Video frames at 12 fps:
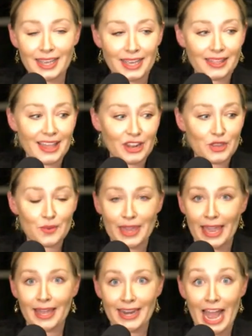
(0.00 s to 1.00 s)
that you
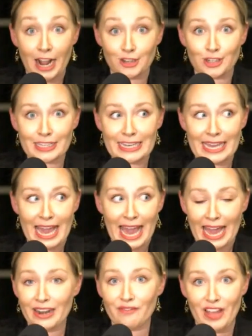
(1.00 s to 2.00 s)
can actually
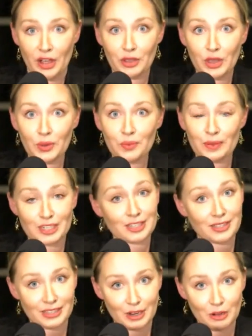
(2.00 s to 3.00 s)
add value, which
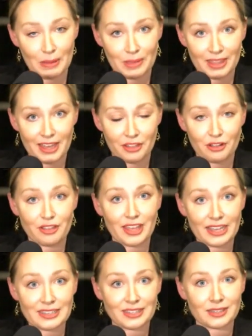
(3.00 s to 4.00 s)
is, maybe the other
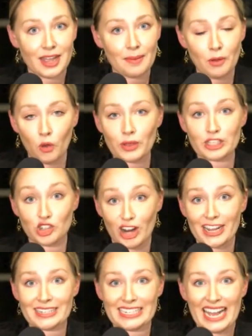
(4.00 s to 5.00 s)
thing is I'm always
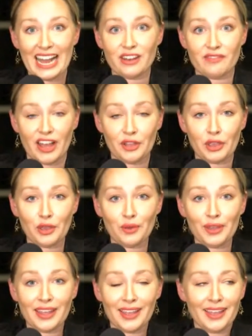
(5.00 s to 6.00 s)
trying to add value.